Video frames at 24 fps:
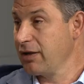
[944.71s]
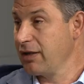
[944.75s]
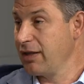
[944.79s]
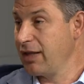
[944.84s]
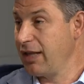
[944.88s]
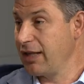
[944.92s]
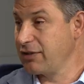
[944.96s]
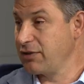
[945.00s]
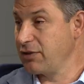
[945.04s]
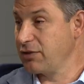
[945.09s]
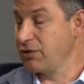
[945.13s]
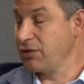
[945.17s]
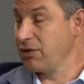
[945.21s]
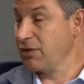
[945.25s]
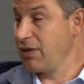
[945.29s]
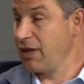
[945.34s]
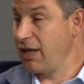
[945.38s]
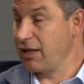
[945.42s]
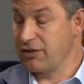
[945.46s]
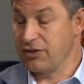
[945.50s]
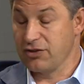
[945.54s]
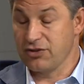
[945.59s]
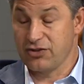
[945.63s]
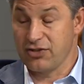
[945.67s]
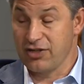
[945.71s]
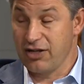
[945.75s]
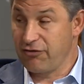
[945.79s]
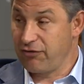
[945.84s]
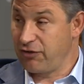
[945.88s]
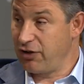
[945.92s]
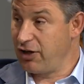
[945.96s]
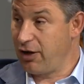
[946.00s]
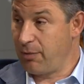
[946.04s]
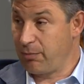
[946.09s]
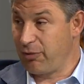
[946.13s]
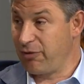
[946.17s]
And that's a, that's a
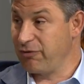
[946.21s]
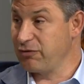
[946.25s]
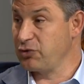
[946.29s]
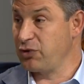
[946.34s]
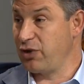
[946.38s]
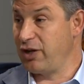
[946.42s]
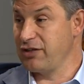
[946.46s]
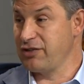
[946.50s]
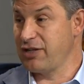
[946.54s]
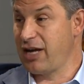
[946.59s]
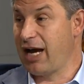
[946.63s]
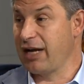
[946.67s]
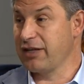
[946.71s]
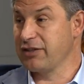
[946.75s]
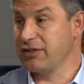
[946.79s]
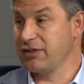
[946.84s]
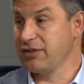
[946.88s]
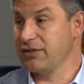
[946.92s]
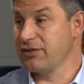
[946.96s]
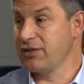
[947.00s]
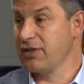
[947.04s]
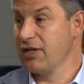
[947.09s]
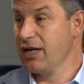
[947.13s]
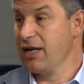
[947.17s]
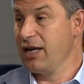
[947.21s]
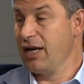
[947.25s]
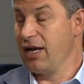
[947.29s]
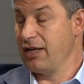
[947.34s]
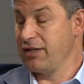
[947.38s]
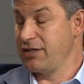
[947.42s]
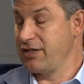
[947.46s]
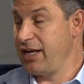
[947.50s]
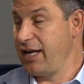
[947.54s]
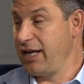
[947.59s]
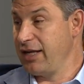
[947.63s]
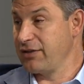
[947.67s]
significant number of transactions. It
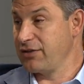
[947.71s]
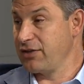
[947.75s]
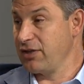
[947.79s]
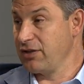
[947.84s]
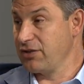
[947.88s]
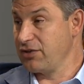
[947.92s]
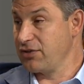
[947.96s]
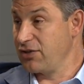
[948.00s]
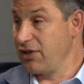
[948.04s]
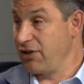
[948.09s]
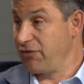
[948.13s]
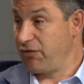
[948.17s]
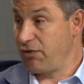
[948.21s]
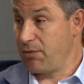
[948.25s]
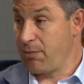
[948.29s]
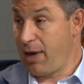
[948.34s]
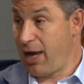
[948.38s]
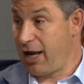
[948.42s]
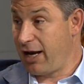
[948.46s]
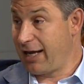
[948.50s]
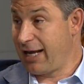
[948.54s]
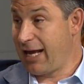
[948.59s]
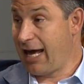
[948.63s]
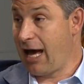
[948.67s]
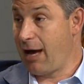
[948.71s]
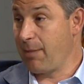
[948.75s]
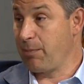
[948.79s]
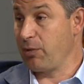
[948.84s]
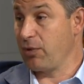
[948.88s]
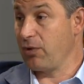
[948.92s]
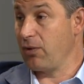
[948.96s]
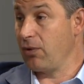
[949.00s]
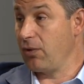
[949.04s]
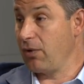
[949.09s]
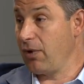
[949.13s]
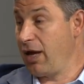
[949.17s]
takes a significant amount of
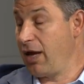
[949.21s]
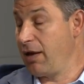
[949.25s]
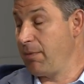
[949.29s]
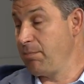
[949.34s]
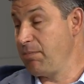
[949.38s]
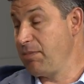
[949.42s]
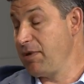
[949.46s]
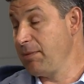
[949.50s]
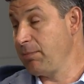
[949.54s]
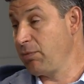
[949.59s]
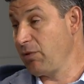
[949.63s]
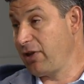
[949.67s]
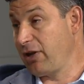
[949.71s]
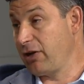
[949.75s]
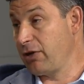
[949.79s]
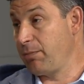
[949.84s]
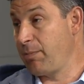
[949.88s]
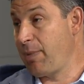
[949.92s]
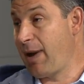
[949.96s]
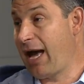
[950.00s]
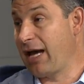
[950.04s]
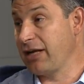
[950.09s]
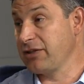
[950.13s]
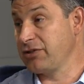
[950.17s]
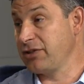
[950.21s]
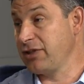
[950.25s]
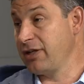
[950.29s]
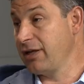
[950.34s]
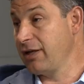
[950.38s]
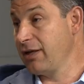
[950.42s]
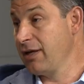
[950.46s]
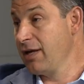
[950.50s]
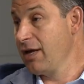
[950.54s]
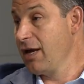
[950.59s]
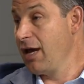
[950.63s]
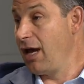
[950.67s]
capital and people that are passionate
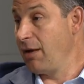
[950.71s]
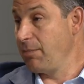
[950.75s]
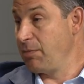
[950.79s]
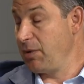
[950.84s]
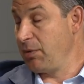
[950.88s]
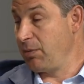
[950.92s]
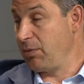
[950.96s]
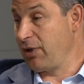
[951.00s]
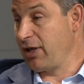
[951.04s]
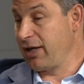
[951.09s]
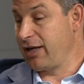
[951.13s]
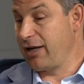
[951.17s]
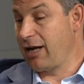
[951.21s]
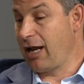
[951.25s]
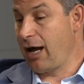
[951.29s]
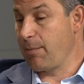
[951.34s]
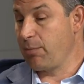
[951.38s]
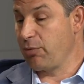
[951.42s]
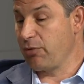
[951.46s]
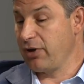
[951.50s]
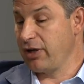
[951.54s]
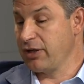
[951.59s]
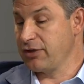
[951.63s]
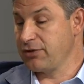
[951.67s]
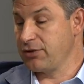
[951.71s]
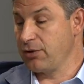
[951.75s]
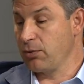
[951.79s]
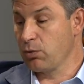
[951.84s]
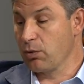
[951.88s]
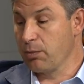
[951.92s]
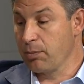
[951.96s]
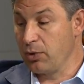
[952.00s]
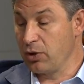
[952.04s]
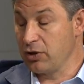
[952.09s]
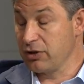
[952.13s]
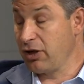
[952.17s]
and people that can operate. So we're
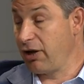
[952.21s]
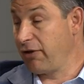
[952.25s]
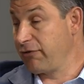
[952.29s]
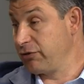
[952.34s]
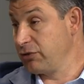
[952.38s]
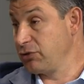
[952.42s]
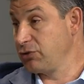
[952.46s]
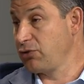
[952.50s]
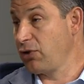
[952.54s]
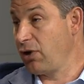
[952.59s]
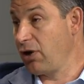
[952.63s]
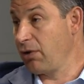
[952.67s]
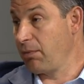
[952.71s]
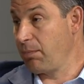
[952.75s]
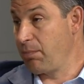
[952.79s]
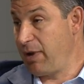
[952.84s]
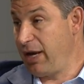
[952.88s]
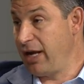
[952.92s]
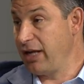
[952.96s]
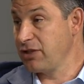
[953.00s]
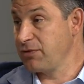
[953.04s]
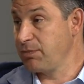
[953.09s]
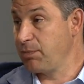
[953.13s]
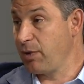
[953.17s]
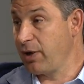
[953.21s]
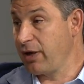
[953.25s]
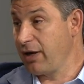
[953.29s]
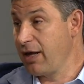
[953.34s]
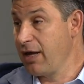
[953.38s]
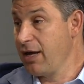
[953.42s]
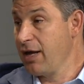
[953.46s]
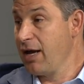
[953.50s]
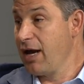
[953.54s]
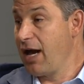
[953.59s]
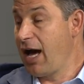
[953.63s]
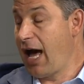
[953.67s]
building off a strong base, but
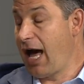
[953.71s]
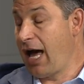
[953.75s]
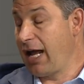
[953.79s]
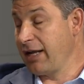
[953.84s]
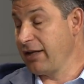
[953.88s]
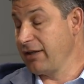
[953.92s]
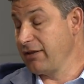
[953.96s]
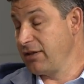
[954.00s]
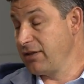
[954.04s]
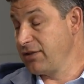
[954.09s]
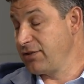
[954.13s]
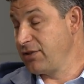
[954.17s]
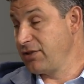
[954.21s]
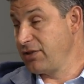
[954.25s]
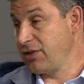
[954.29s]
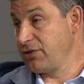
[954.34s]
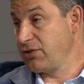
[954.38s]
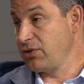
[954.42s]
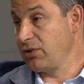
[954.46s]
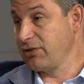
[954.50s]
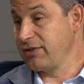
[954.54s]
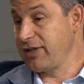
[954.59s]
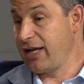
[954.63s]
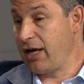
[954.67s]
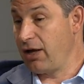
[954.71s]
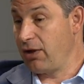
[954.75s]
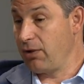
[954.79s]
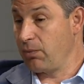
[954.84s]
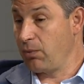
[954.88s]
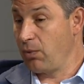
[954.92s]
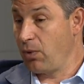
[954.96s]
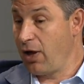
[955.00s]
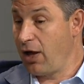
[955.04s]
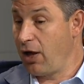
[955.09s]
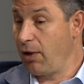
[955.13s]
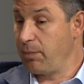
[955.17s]
adding this additional talent
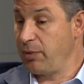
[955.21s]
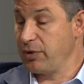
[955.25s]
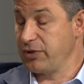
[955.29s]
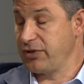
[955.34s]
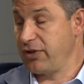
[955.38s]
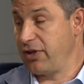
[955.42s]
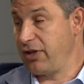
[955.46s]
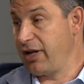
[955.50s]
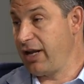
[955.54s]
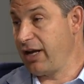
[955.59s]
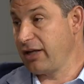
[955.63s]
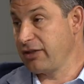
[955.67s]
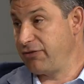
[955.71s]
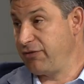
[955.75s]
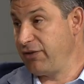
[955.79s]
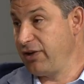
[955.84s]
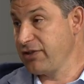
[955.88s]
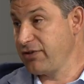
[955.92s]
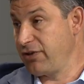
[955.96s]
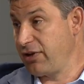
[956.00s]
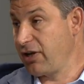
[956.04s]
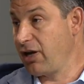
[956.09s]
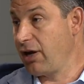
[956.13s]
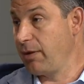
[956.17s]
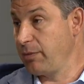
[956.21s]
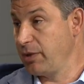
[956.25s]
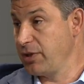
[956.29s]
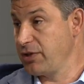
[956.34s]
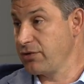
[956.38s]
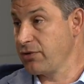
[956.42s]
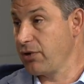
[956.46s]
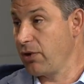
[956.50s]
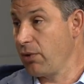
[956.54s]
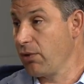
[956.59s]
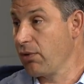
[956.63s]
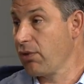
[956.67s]
will help us in the next phase of the company's
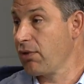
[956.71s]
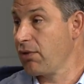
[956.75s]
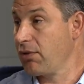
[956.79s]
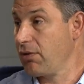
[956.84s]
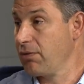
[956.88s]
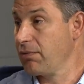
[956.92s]
growth.